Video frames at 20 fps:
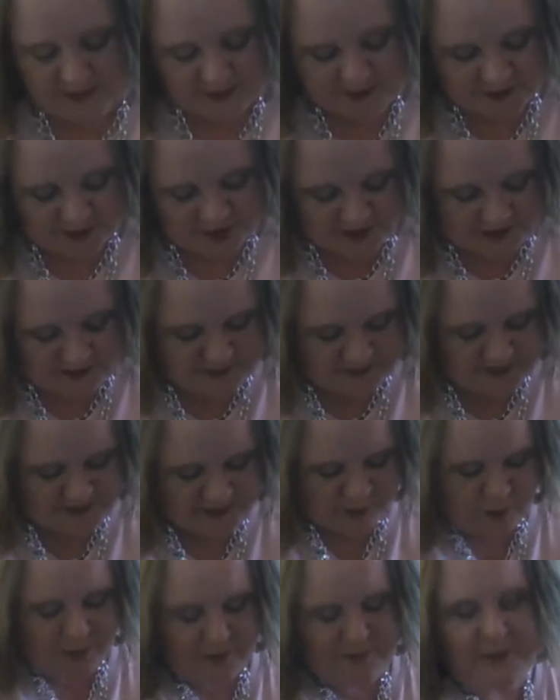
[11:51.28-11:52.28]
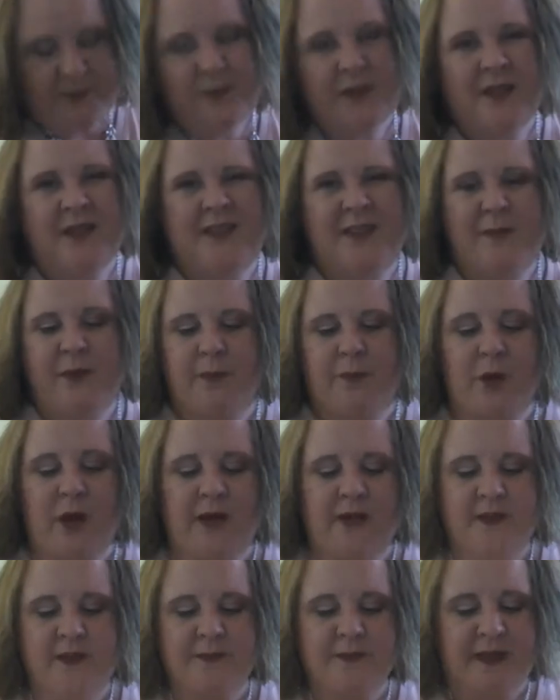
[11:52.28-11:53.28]
then she gave me some ribbon because I'm going to
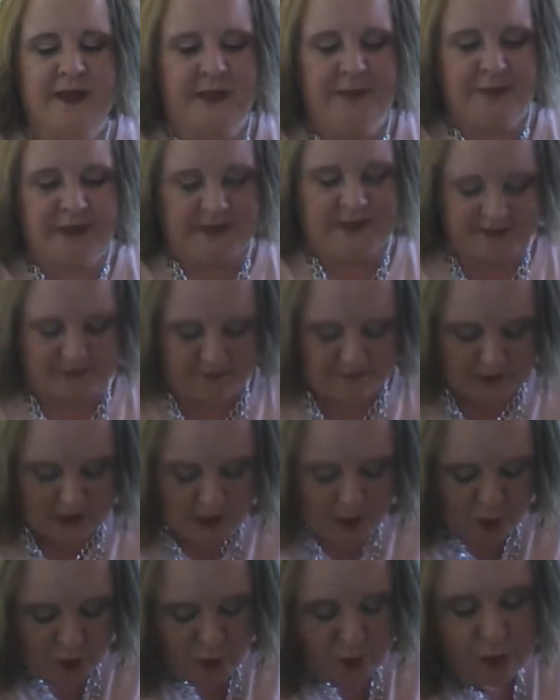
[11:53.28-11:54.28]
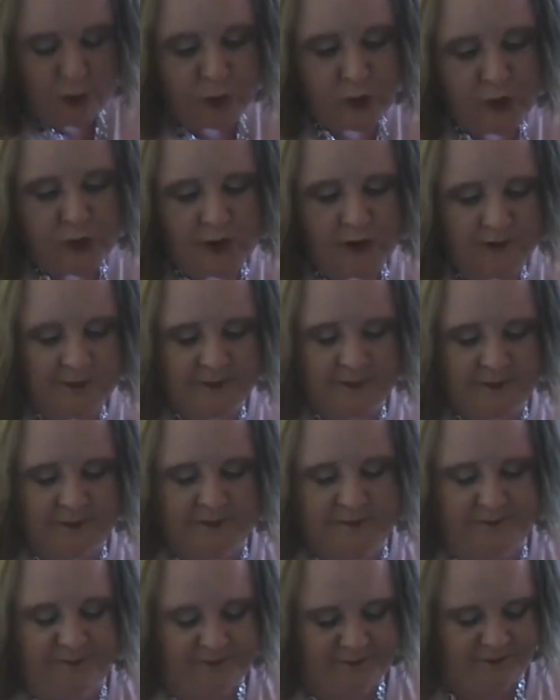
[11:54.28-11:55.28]
practice making me some bows
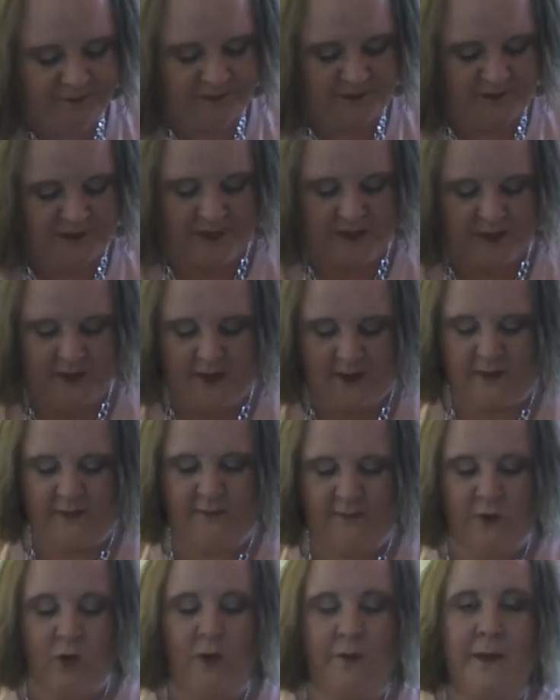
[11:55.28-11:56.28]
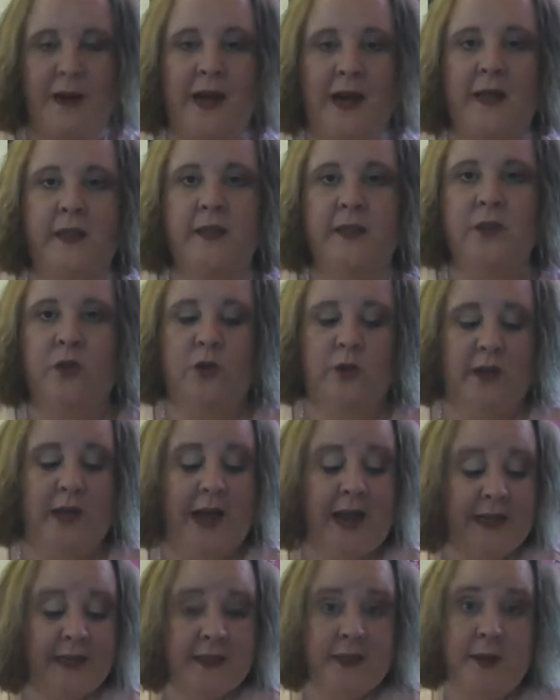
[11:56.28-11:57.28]
for my little
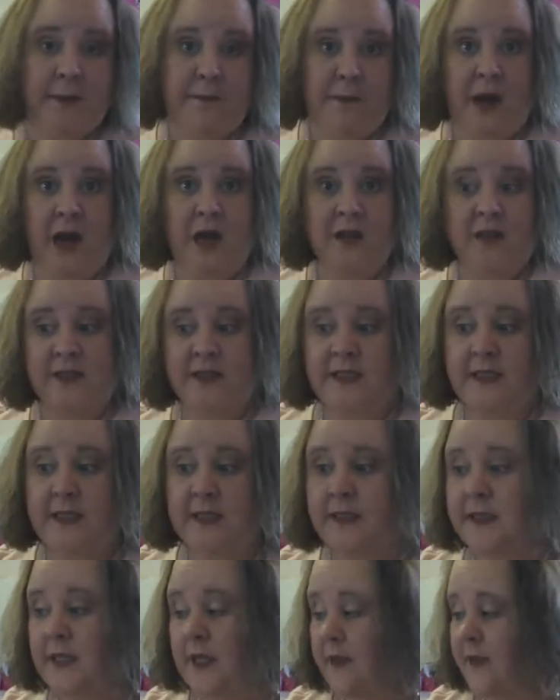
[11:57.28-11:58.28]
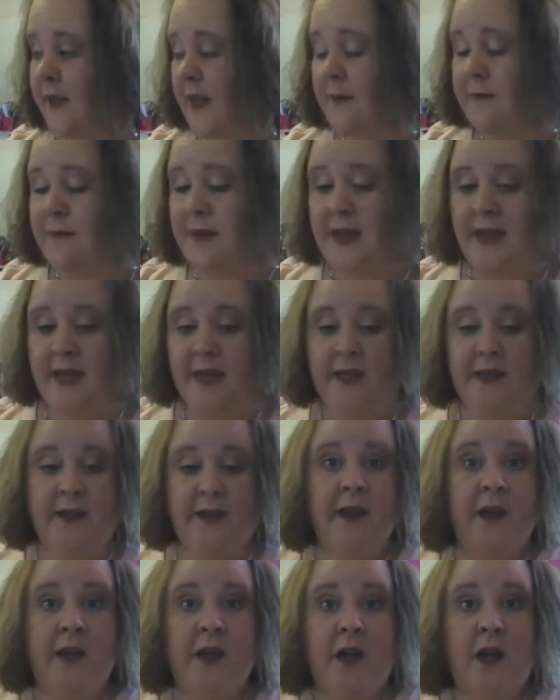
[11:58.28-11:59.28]
light boxes that I made.
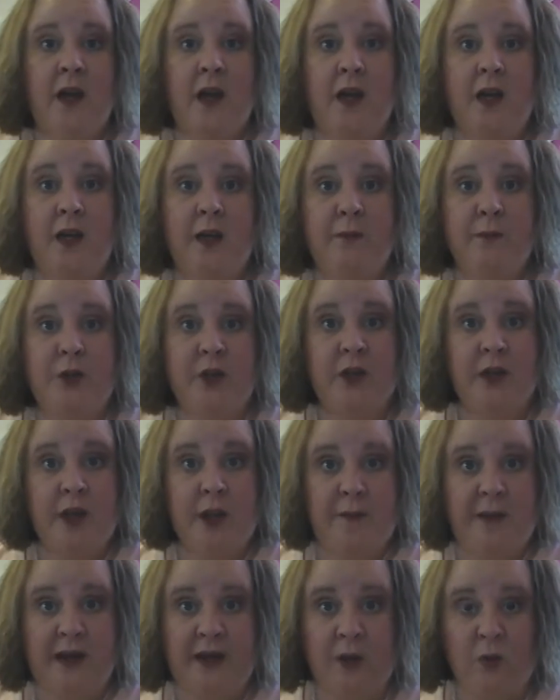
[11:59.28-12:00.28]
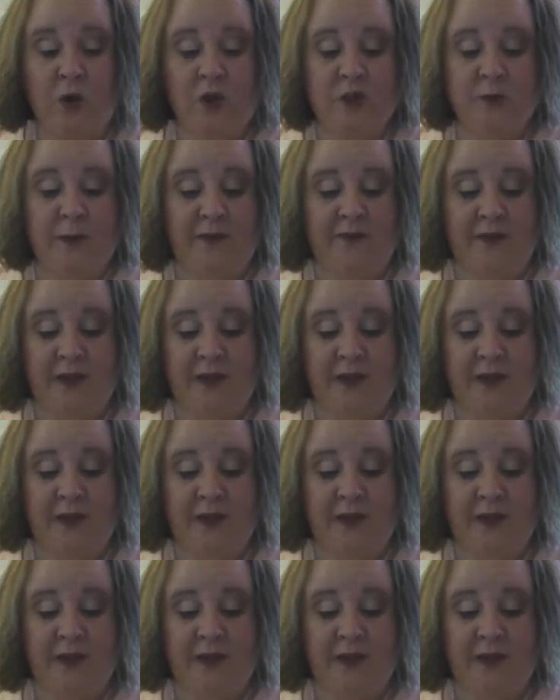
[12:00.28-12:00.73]
Um, you can go back and watch my